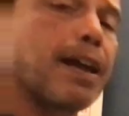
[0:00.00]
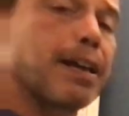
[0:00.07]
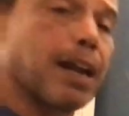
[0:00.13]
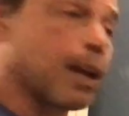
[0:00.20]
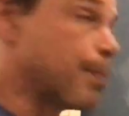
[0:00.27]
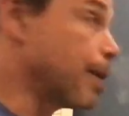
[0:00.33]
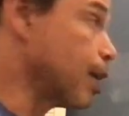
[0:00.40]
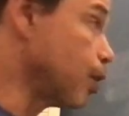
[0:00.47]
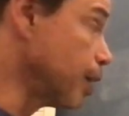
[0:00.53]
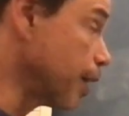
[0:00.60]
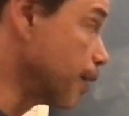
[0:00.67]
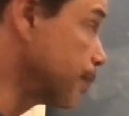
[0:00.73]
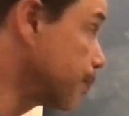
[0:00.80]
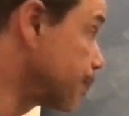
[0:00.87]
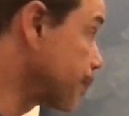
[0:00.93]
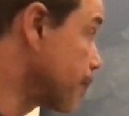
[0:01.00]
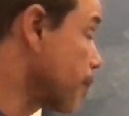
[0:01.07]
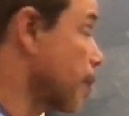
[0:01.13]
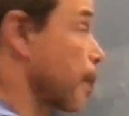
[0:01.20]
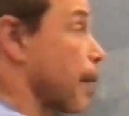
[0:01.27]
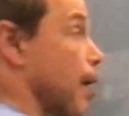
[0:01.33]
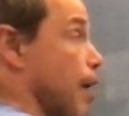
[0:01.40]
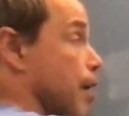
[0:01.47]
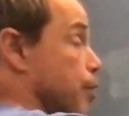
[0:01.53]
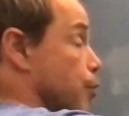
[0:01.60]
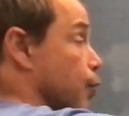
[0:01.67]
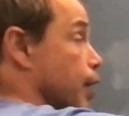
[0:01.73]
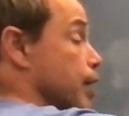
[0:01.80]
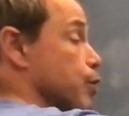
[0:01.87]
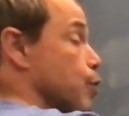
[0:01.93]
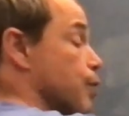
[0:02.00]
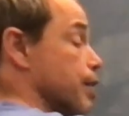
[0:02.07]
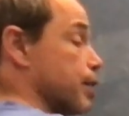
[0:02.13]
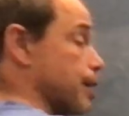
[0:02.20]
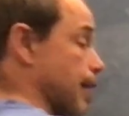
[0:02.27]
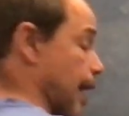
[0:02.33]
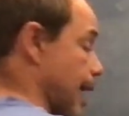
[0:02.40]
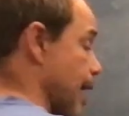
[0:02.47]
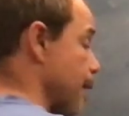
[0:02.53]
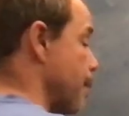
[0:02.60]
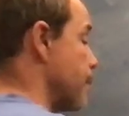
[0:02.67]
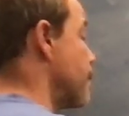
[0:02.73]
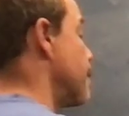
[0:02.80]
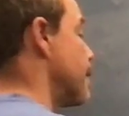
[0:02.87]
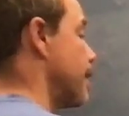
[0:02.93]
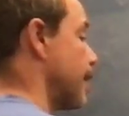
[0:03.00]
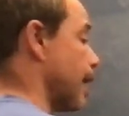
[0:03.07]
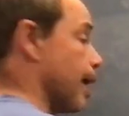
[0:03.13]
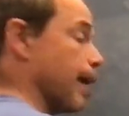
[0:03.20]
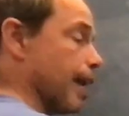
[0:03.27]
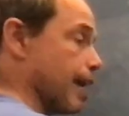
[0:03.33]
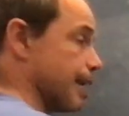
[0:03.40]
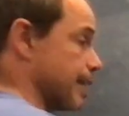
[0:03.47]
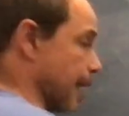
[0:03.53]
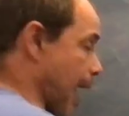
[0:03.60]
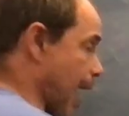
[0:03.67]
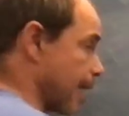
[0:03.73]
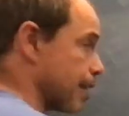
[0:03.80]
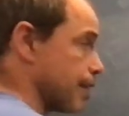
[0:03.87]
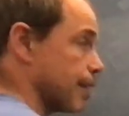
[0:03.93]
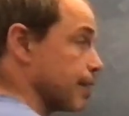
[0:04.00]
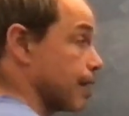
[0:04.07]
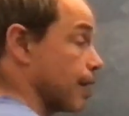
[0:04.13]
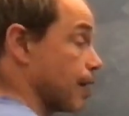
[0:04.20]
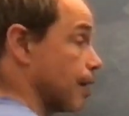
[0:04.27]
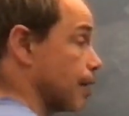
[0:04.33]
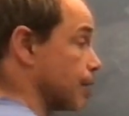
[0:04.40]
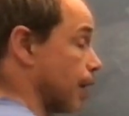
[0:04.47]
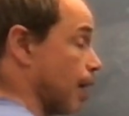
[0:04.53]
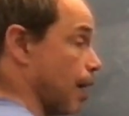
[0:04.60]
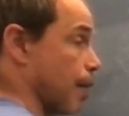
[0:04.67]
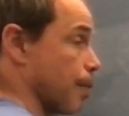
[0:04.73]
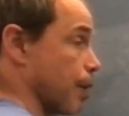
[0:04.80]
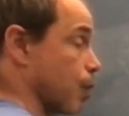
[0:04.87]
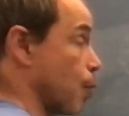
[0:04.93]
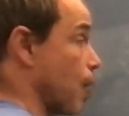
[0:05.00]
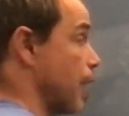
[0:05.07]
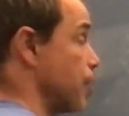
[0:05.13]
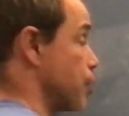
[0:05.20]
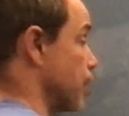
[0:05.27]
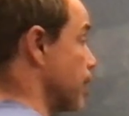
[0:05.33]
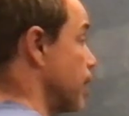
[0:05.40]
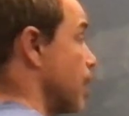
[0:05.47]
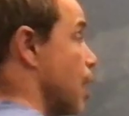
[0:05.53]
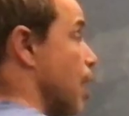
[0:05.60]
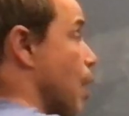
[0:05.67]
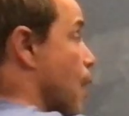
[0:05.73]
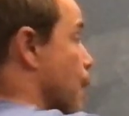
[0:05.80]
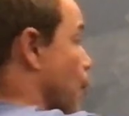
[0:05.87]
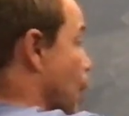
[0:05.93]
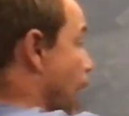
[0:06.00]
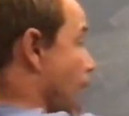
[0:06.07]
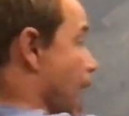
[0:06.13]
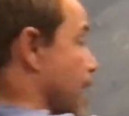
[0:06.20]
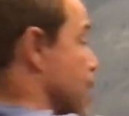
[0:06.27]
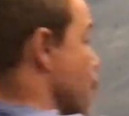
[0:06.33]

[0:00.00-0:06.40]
Now, to be clear, you can do the same exact equation for any